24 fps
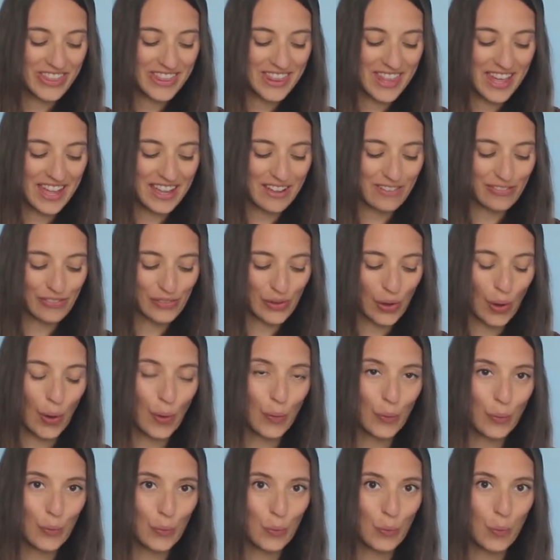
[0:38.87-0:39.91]
they've
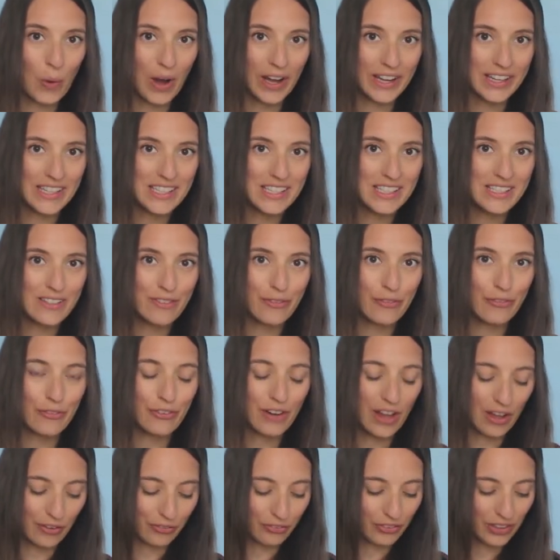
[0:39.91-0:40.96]
got white
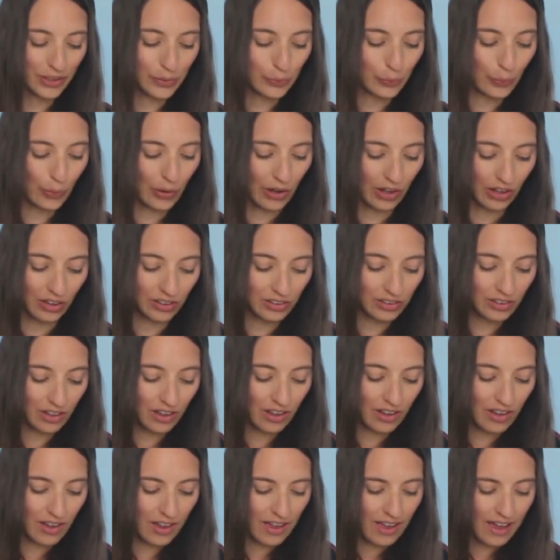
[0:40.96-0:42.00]
fluffy wool
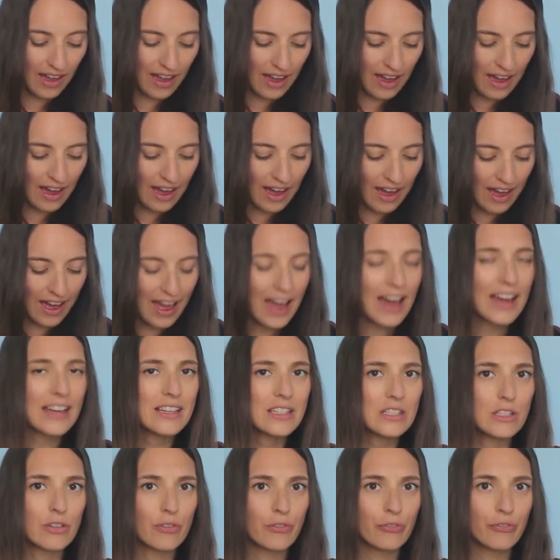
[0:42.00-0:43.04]

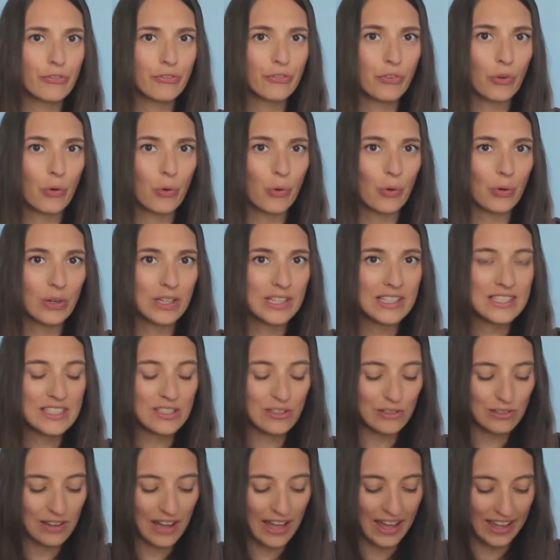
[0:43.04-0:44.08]
and four
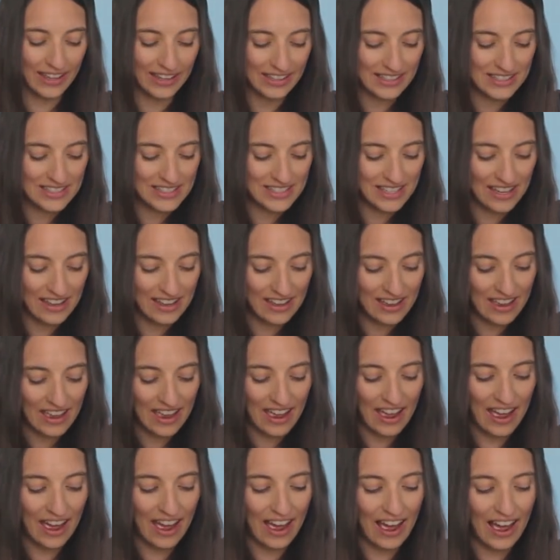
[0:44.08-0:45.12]
little legs
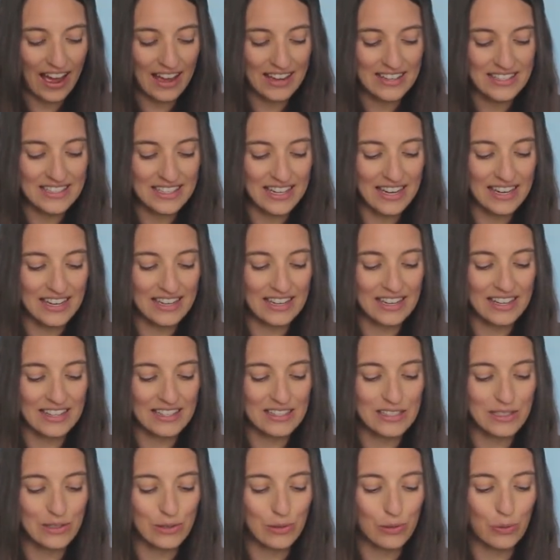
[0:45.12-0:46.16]
and a
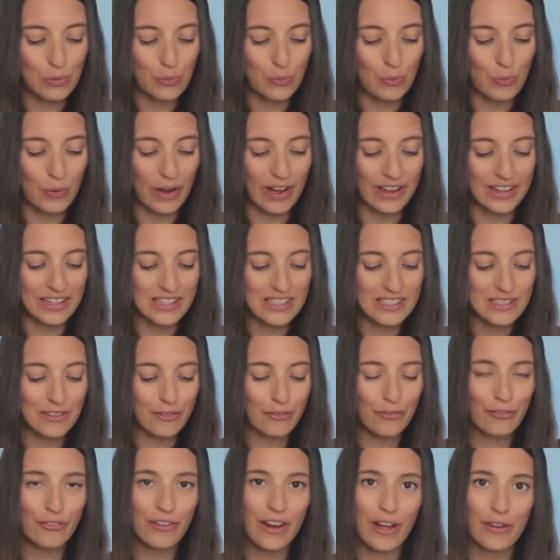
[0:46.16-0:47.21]
little white
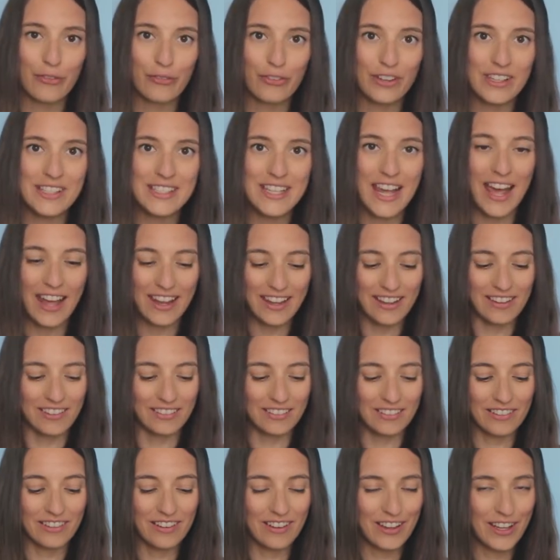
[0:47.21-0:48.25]
fluffy
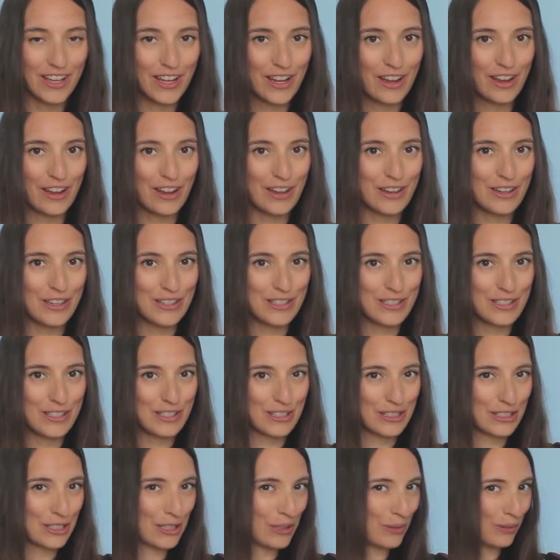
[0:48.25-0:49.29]
tail.
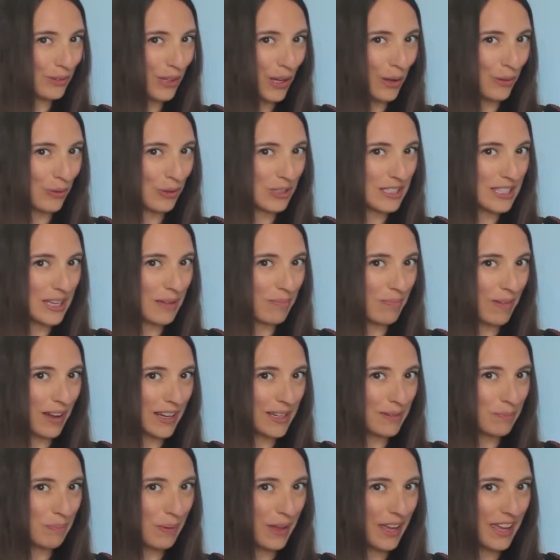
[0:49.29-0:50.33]
Do you know what it
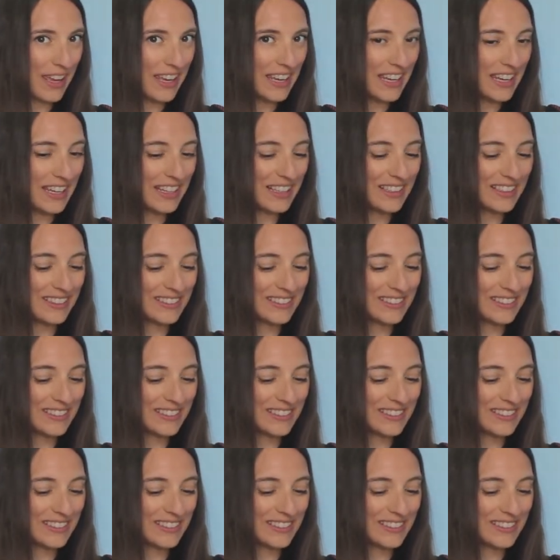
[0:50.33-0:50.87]
might be?